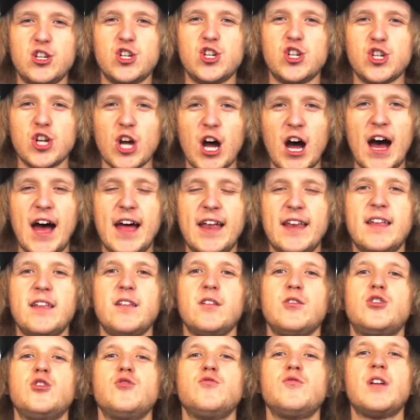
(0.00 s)
shot.
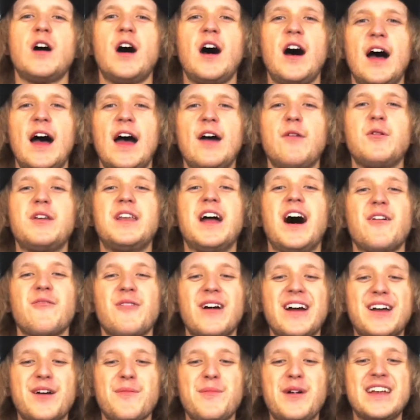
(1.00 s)
I would not
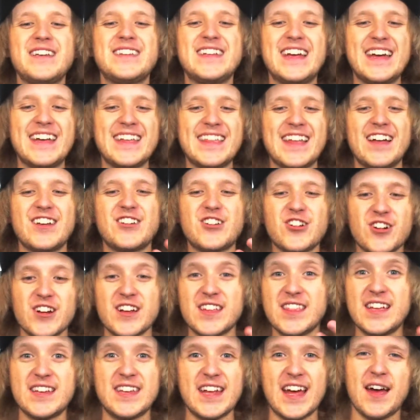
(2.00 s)
recommend taking that
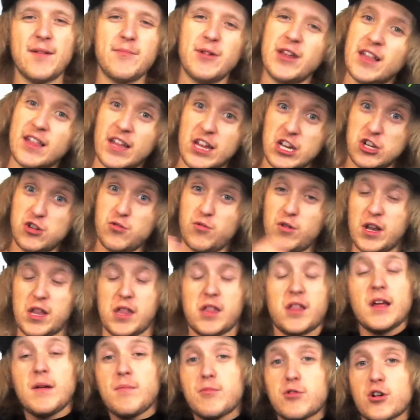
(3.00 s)
during the day. Unless you want to
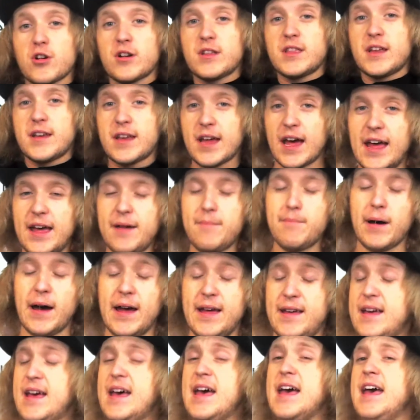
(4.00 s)
sleep during the day,
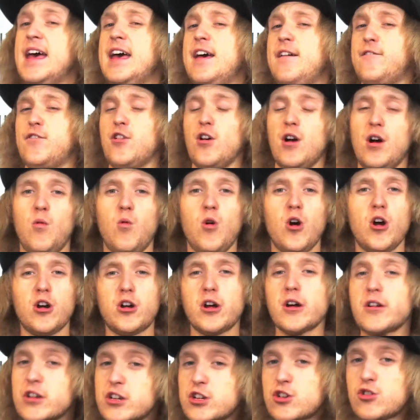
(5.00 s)
but if you're at
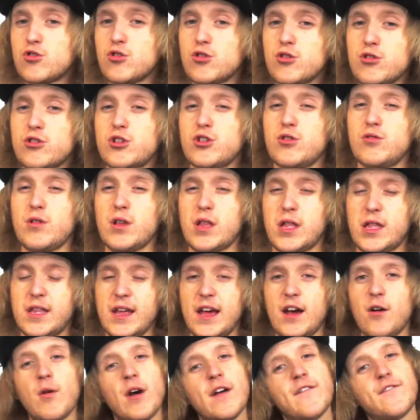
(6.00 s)
work or school,
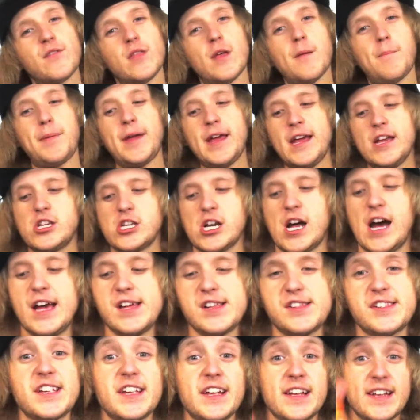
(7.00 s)
stay away from the peach
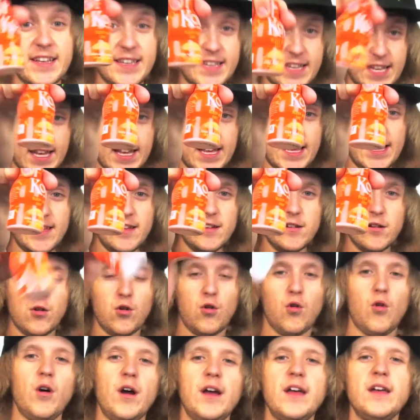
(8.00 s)
iced tea
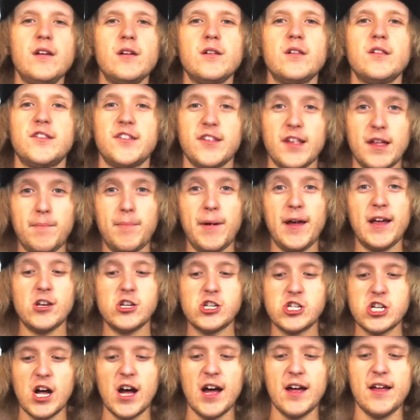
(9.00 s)
Koi sleep aid
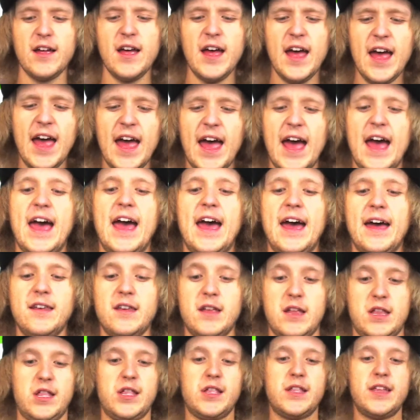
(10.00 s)
shot
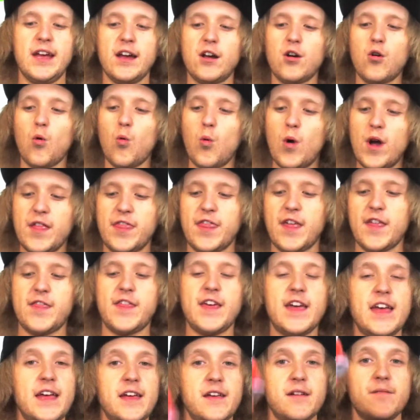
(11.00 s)
and stick with
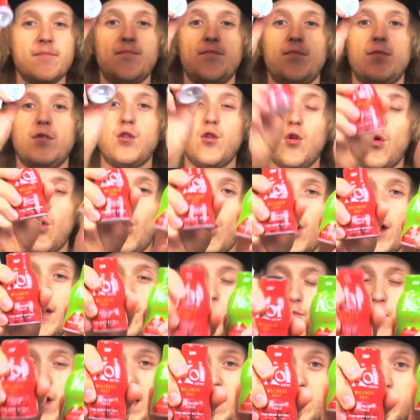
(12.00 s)
the
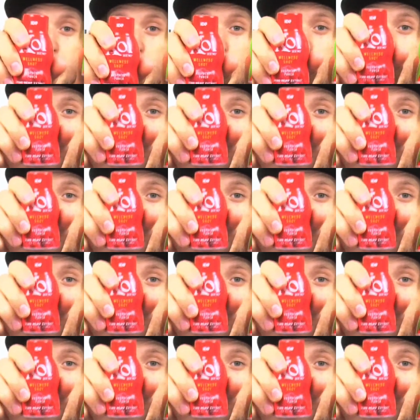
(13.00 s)
Koi raspberry